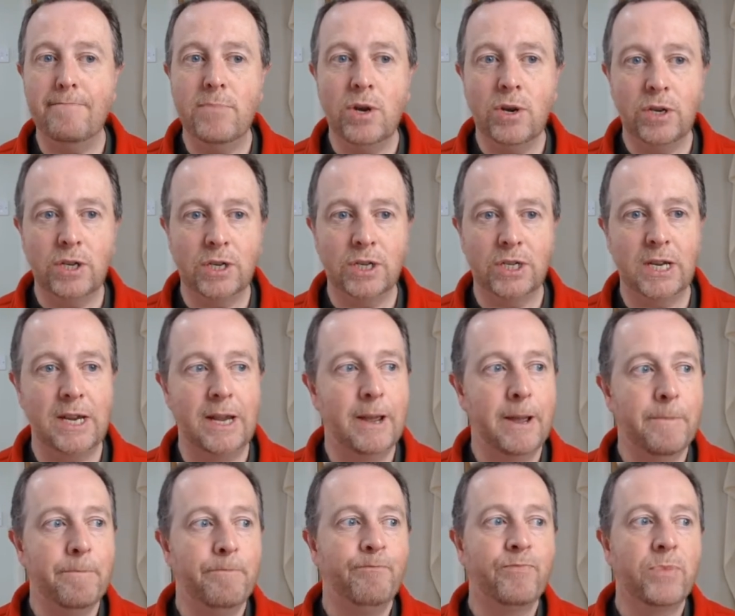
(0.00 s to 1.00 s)
emergency.
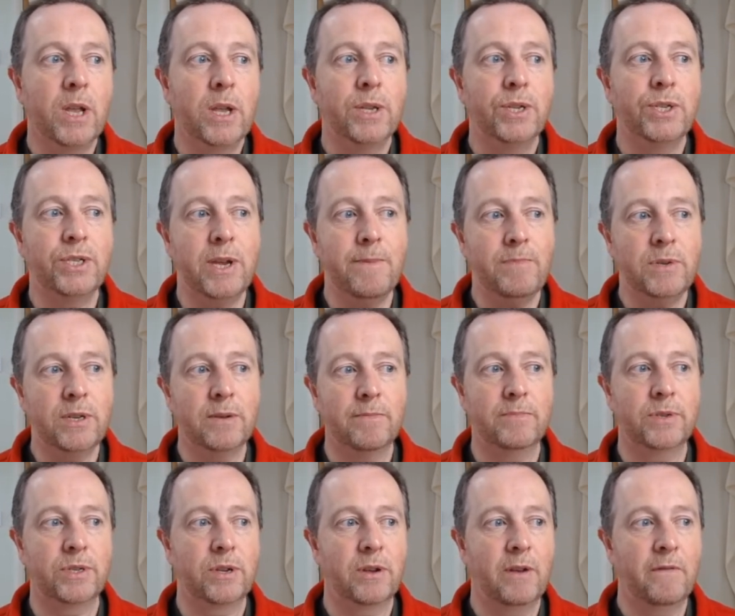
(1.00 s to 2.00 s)

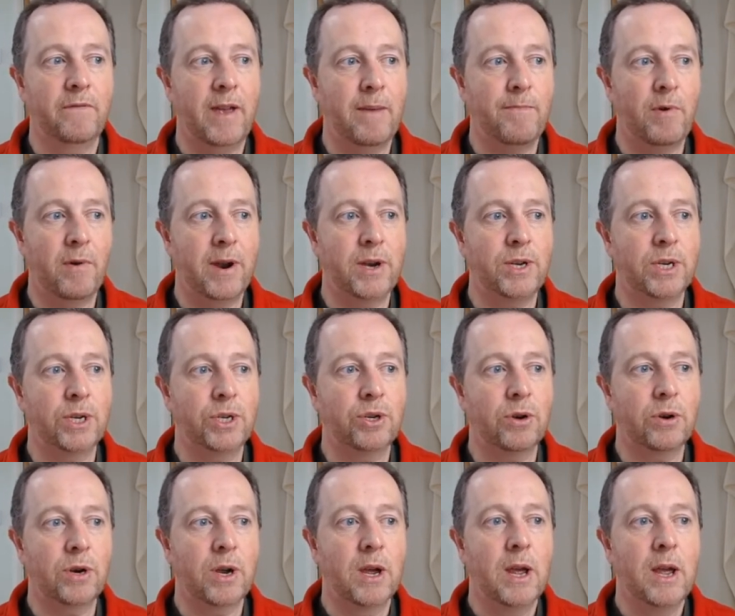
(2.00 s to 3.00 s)
Symptoms of hemorrhagic
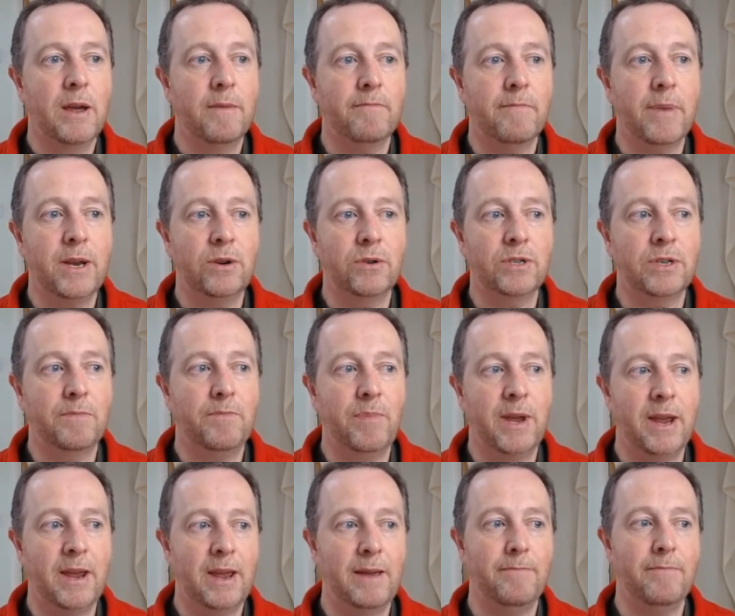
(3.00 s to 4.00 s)
shock may not
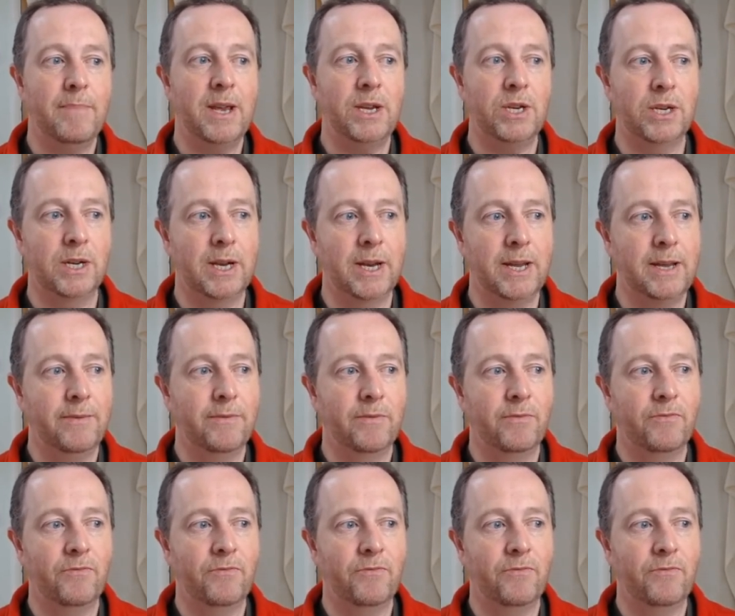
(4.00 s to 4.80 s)
appear immediately.